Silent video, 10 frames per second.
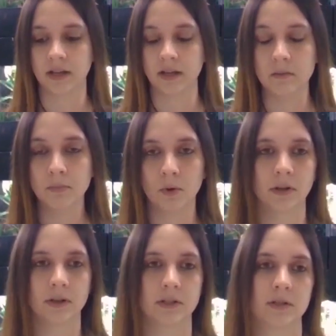
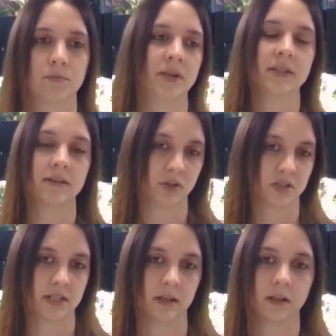import to bring
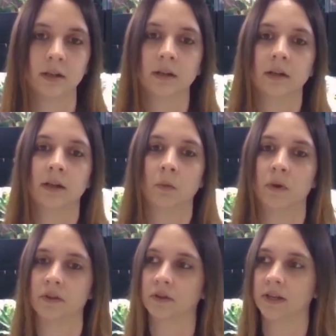diversity,
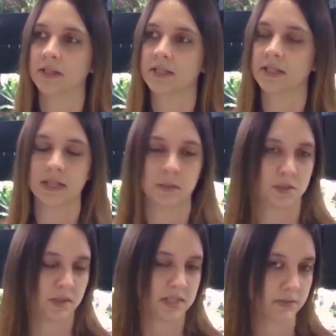whether it's the same
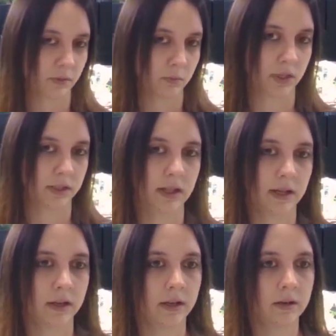species for
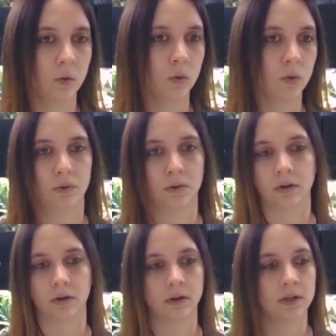bloodline
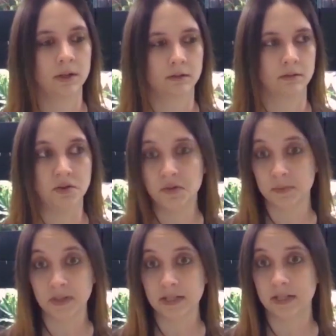or new
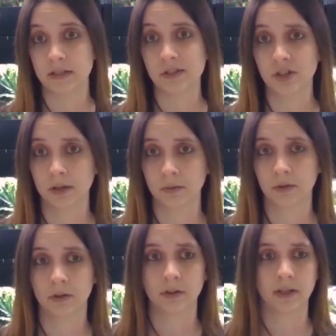species in
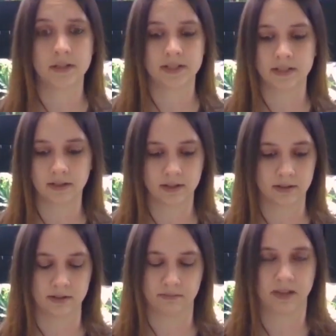general.
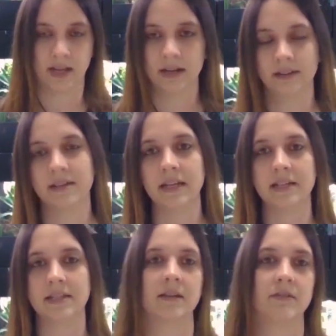Canada
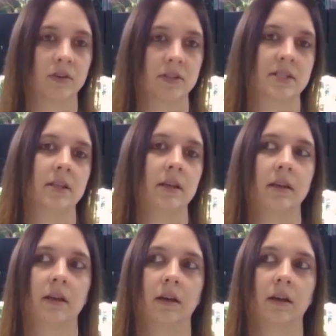needs diversity.